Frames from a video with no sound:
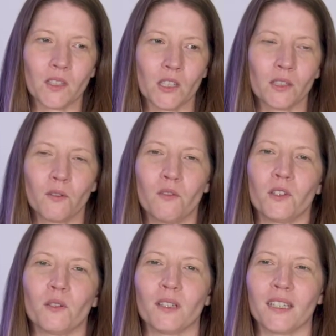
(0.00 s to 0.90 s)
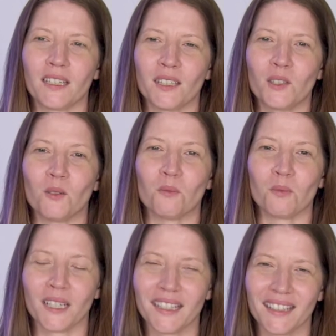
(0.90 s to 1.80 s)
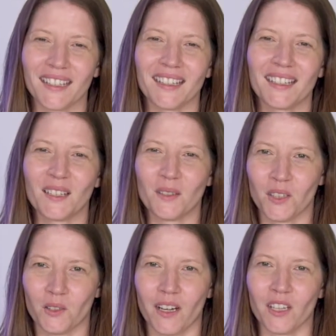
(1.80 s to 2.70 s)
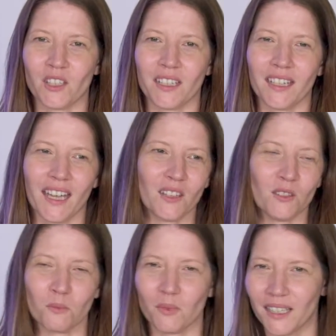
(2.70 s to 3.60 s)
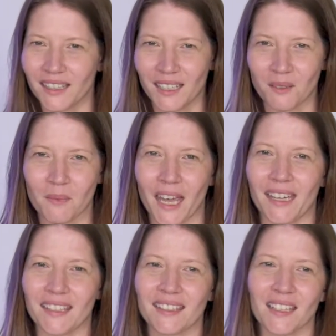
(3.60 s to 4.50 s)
just reviewing your breathing strategy and your breathing pace.